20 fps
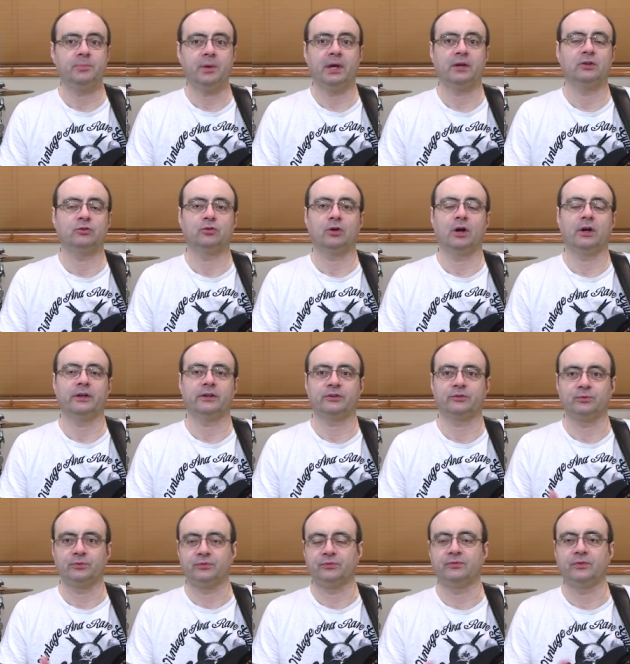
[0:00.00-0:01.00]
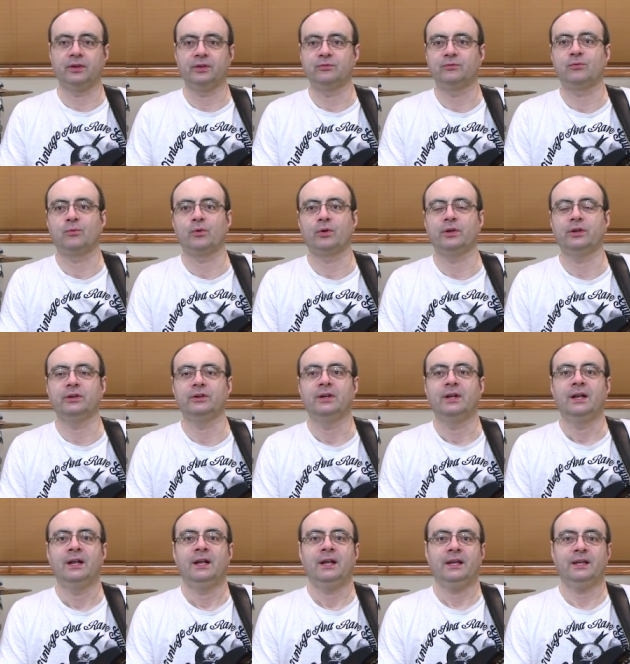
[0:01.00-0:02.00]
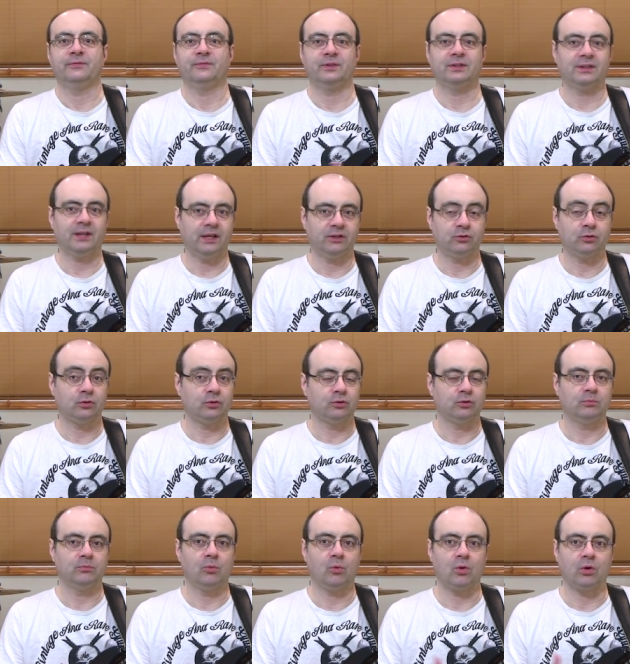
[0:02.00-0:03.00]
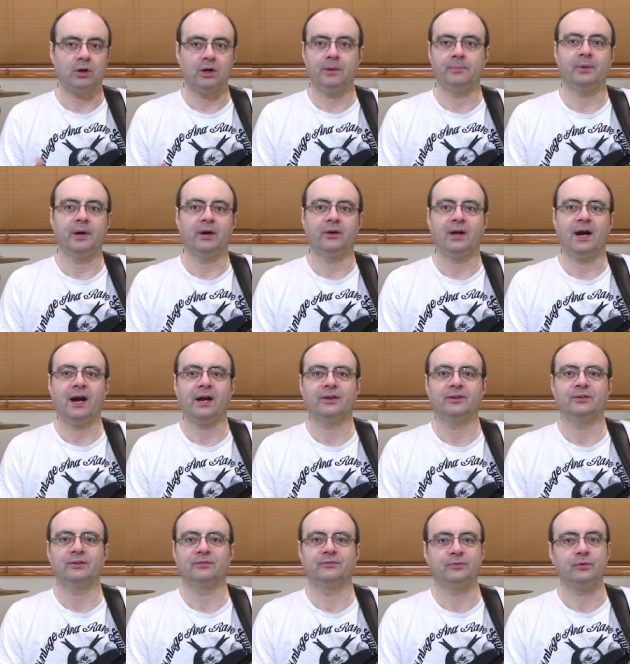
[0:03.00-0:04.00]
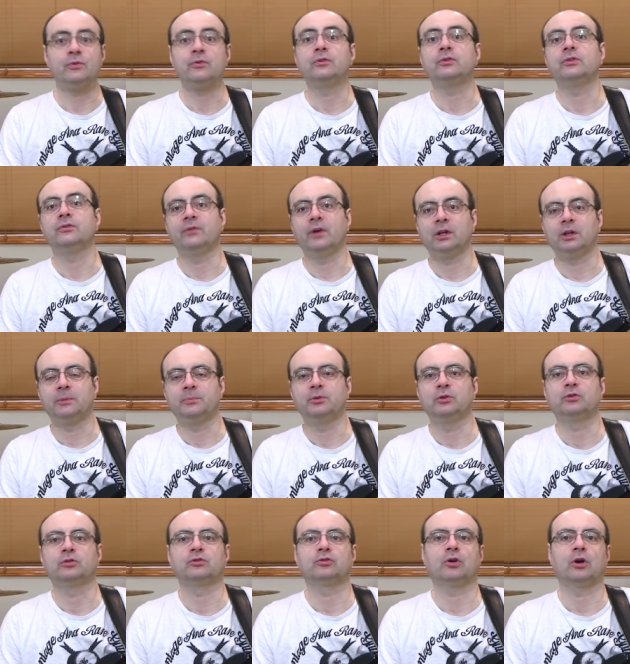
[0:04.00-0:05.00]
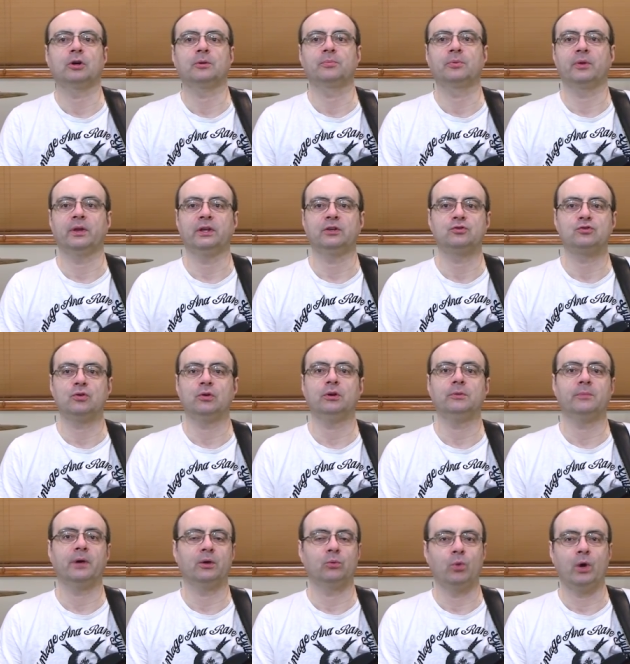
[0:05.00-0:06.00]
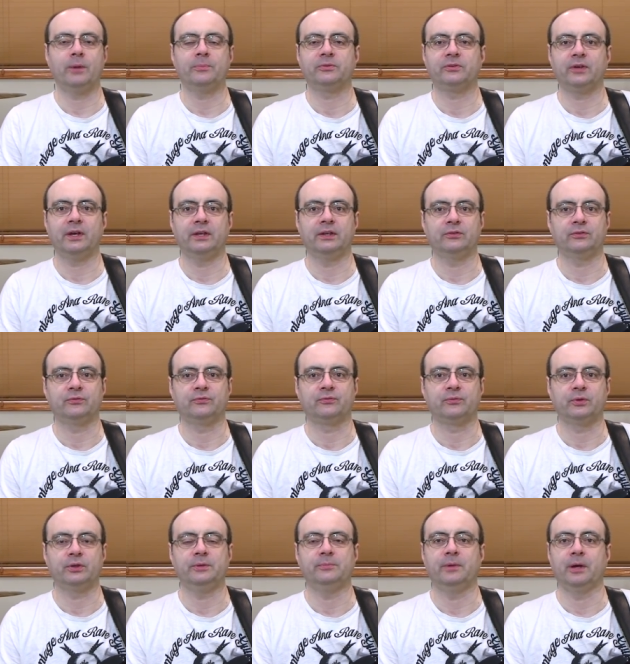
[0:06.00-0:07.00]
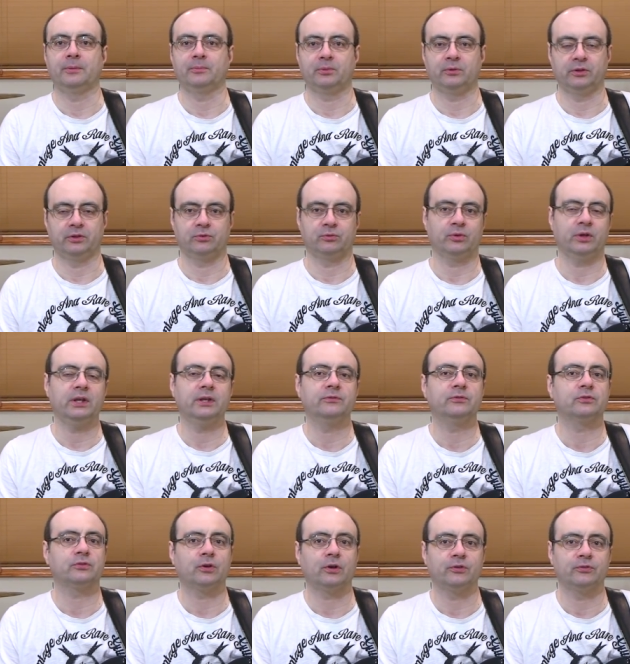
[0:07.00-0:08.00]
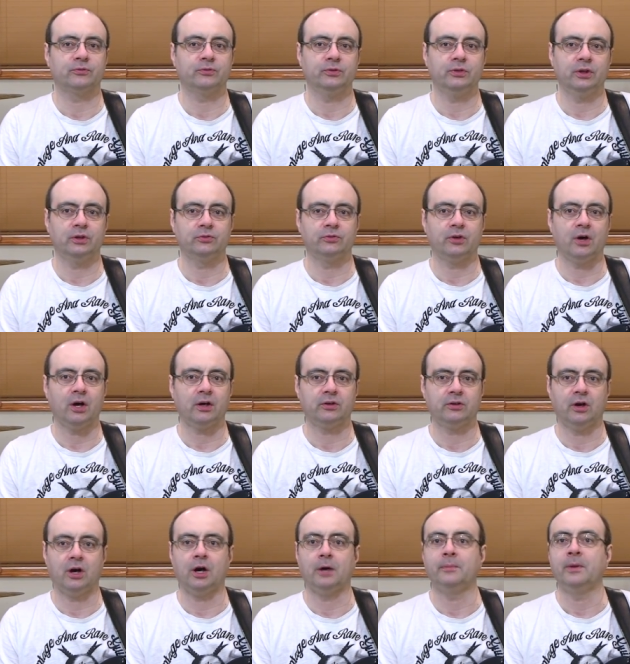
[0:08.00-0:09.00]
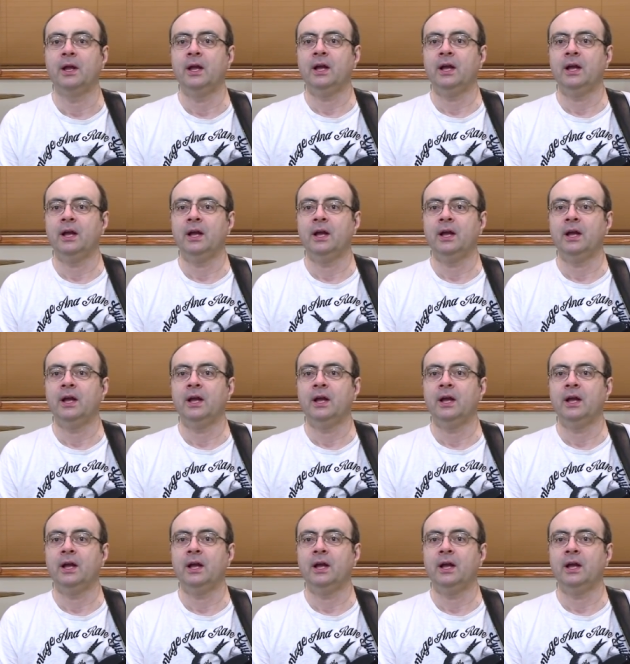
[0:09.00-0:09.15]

pentatonics was fun for you. If you'd like to learn more about how to further develop your guitar playing, join my website as a free member at creativeguitarstudio.com